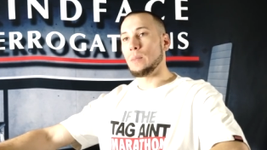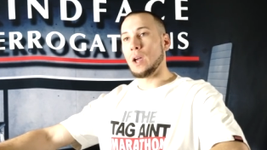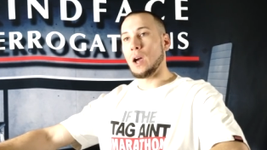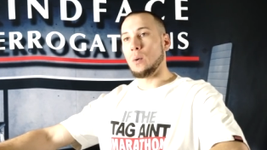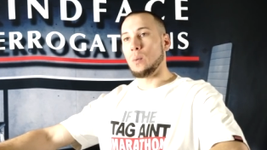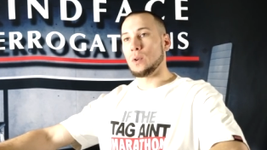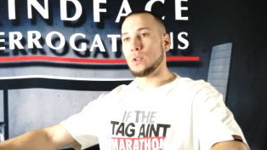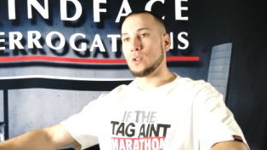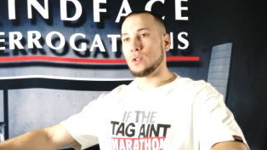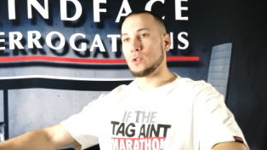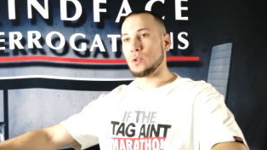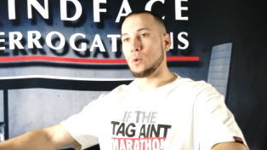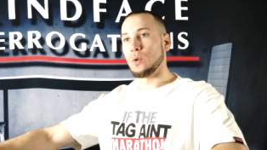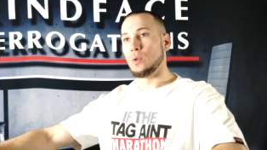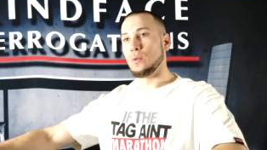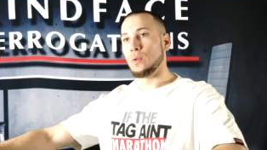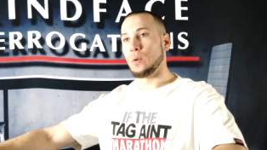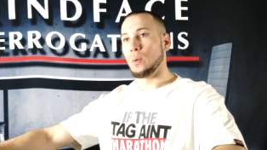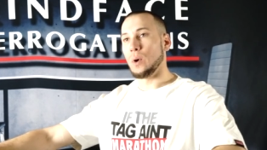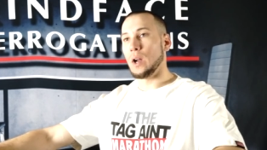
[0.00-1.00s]
me I went to
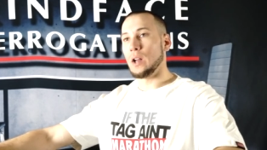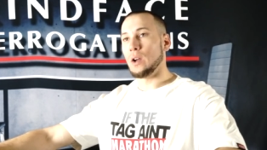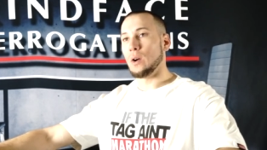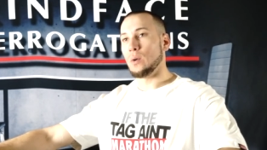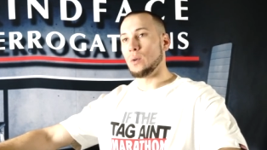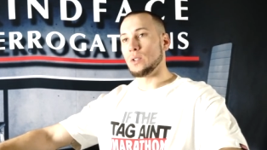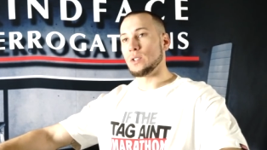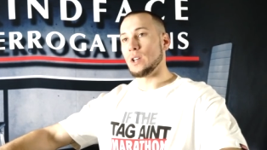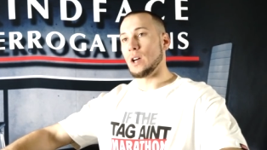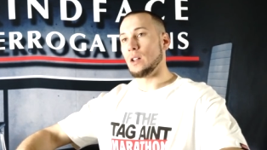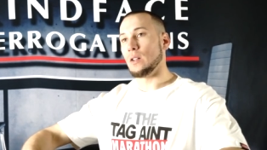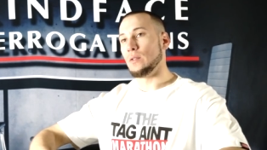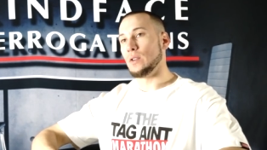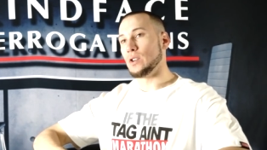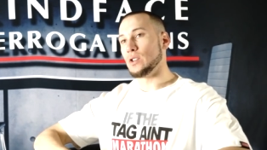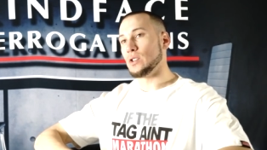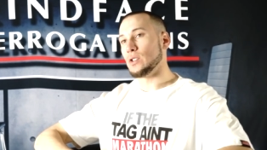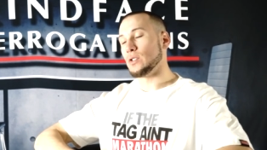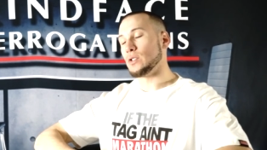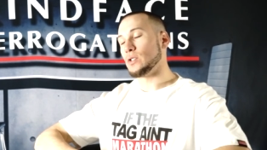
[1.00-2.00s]
school for radio and
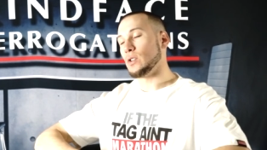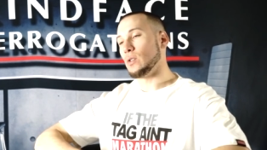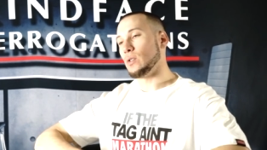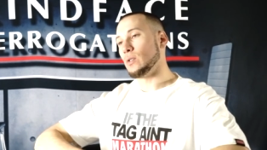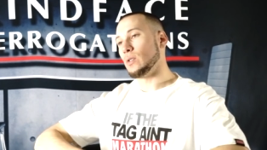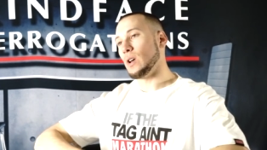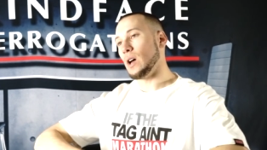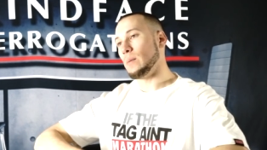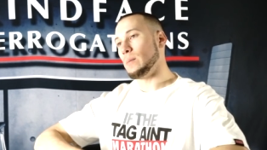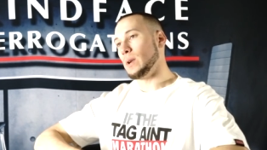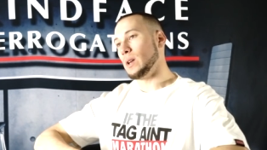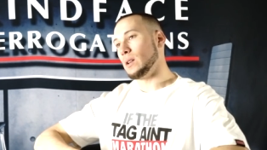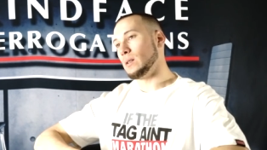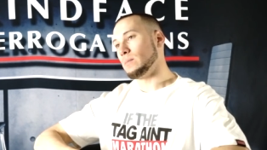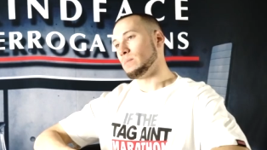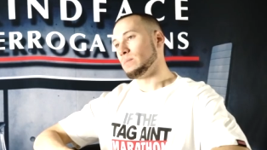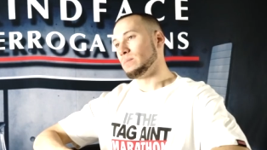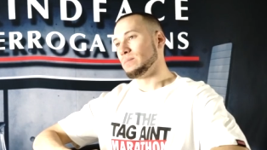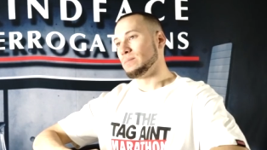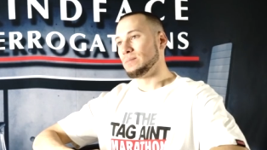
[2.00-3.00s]
television so I mean
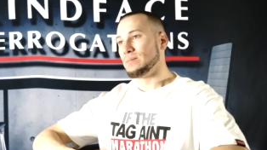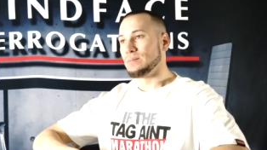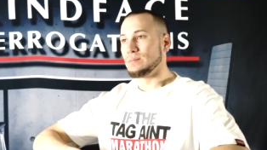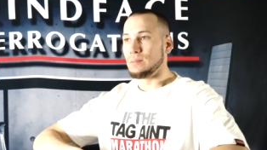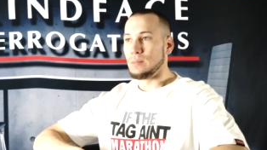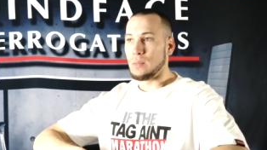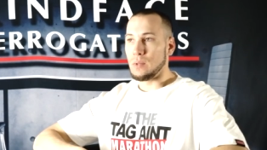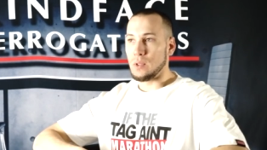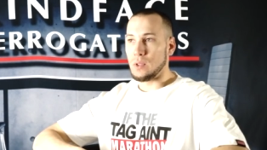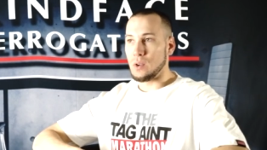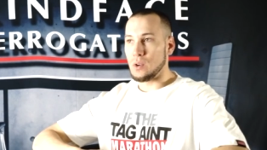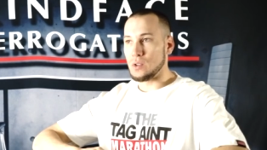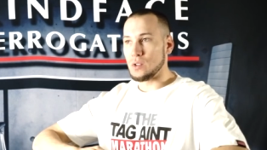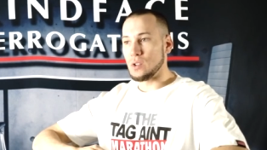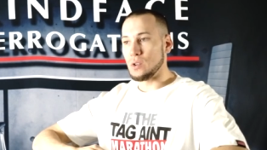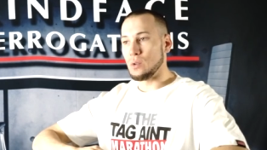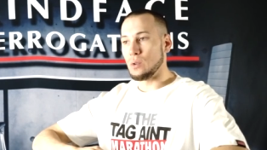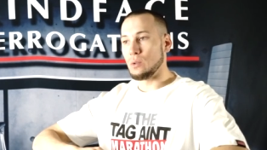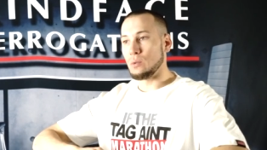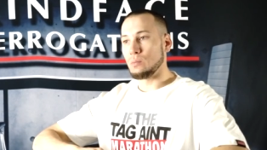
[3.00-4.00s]
there's
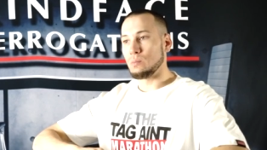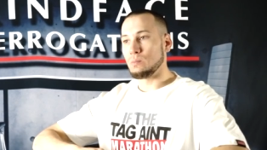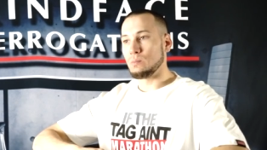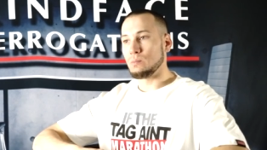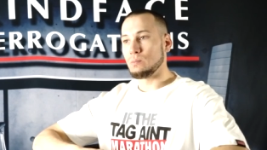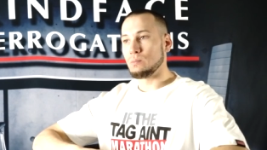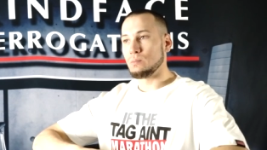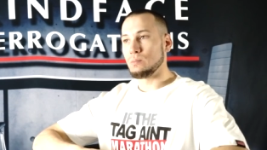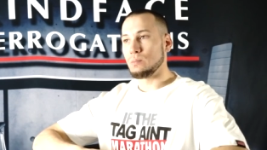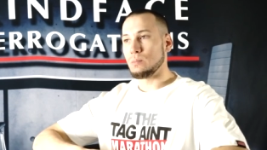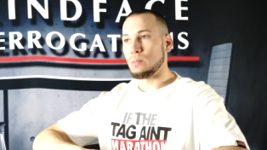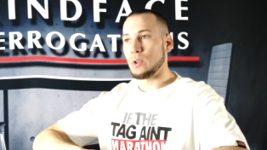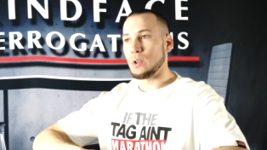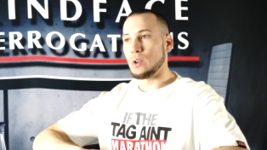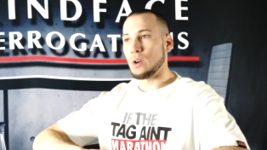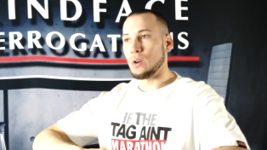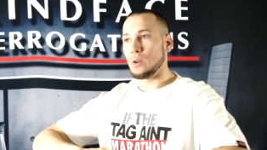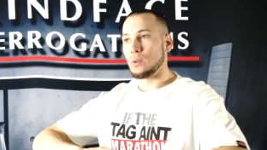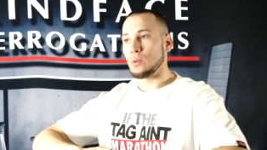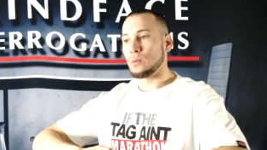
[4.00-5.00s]
little you
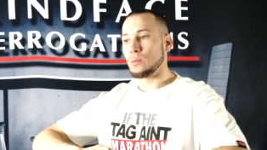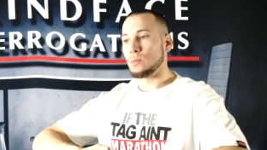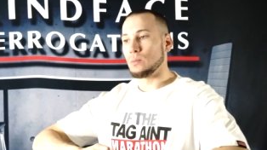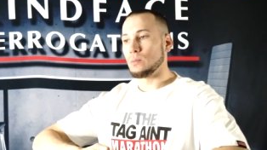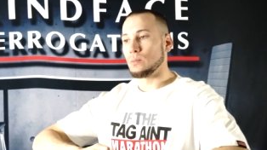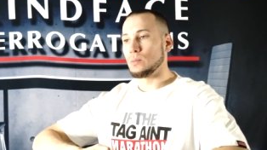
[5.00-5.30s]
know